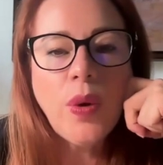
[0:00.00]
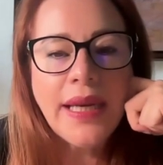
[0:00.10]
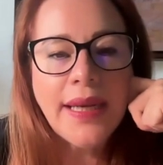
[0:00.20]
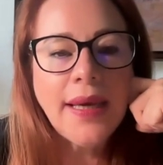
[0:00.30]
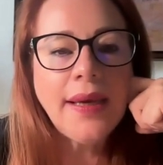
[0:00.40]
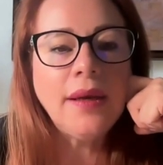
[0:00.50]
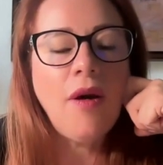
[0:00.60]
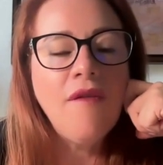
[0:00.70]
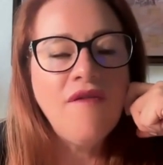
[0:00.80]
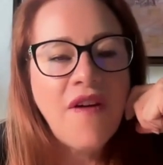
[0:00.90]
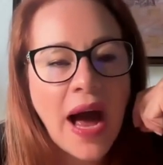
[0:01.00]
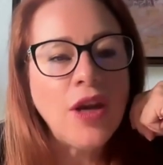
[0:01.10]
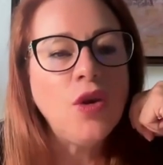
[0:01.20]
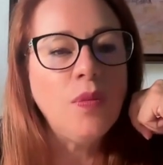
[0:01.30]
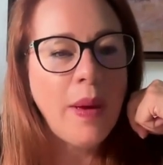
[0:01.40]
we need a
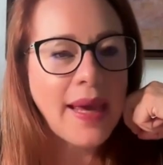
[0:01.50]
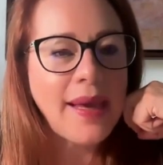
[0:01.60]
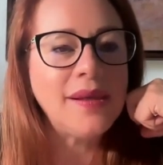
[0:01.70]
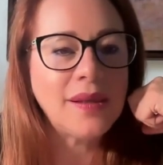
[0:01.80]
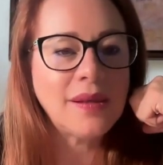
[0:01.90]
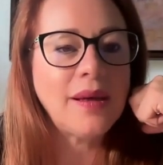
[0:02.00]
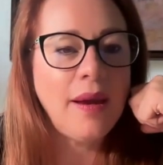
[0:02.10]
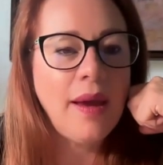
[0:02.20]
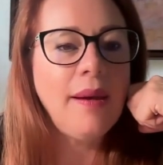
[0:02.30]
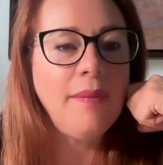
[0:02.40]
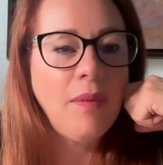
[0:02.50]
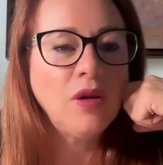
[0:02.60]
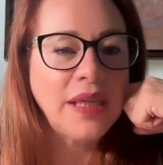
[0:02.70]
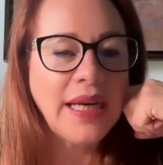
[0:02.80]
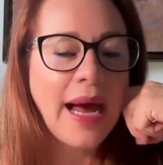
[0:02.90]
value-based uh,
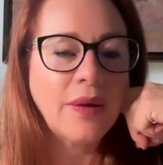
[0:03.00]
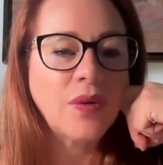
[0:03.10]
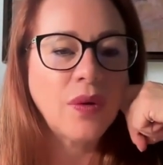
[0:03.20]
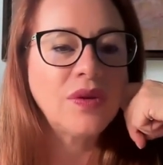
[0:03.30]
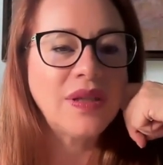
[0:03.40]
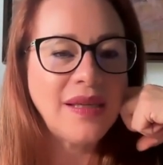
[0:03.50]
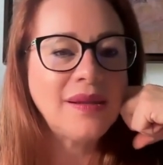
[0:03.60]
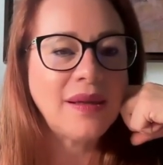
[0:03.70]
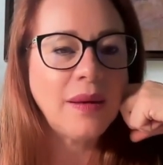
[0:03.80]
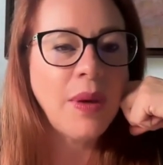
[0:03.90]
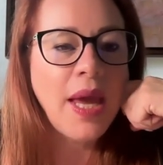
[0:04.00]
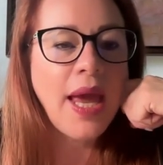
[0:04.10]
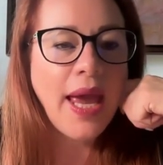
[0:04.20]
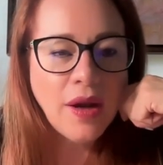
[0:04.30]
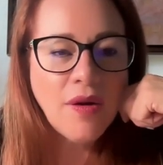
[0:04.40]
multilateral system
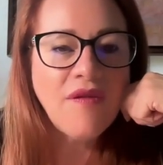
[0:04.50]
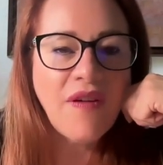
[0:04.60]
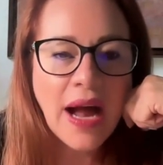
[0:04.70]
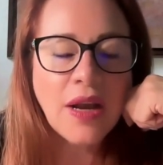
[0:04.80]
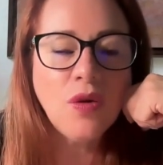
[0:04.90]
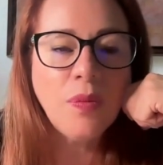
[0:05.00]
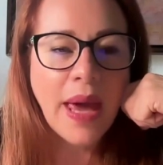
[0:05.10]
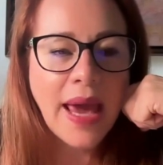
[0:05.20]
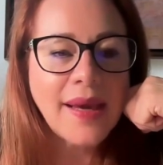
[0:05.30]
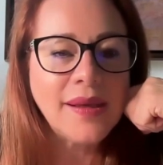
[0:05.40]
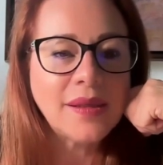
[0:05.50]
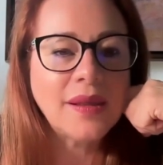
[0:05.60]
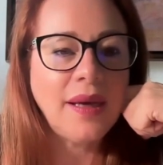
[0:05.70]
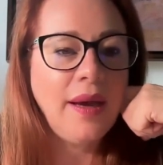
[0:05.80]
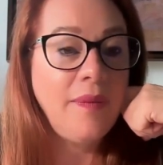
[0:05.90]
and a
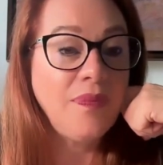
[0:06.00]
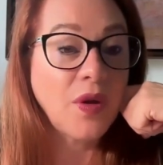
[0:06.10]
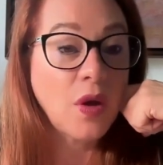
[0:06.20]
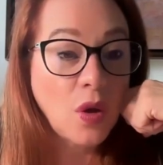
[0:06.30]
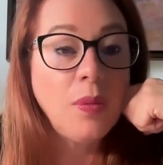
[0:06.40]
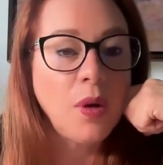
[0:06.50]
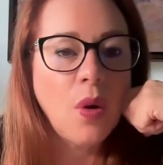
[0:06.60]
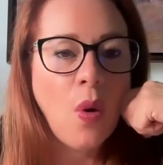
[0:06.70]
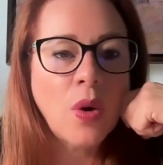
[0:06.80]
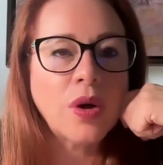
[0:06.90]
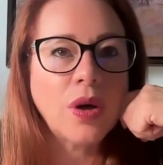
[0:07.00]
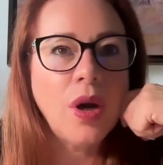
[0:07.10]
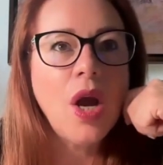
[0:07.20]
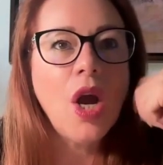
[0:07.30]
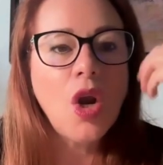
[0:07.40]
value-based um, global
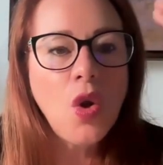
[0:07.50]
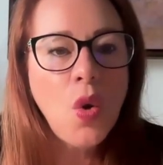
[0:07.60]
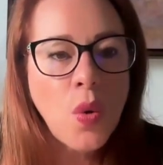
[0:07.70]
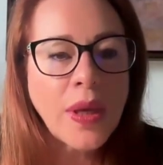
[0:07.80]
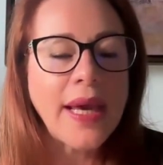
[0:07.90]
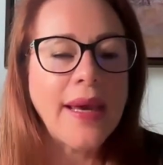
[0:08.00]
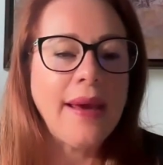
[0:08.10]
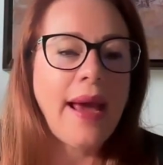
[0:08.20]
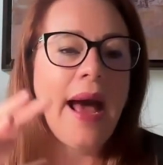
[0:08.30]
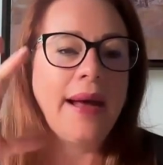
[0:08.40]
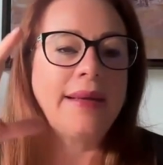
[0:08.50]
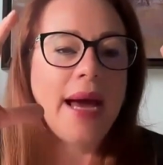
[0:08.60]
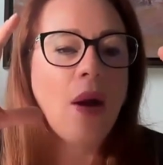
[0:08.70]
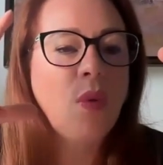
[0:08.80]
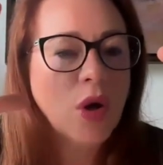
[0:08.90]
order looking
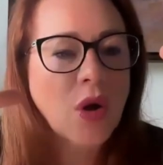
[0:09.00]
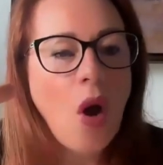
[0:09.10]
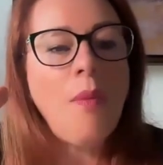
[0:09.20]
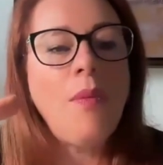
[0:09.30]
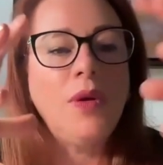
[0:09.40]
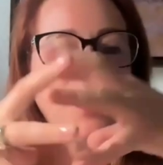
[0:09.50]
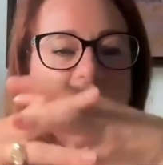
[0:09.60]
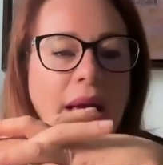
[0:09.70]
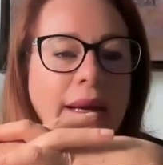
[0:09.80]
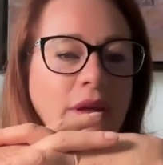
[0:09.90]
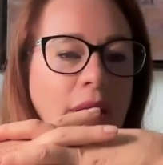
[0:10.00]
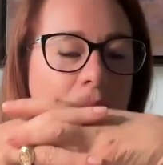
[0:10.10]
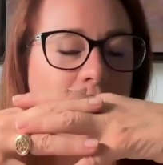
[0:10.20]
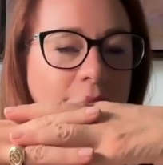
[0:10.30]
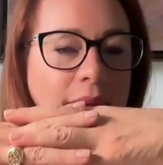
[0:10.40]
at our commons at,
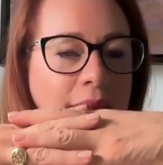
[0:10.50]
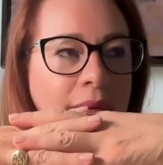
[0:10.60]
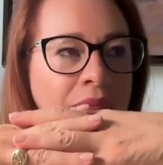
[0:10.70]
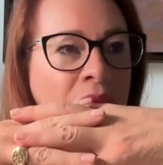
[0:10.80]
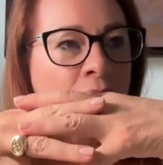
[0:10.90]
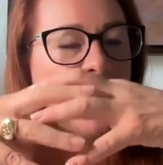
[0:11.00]
at the,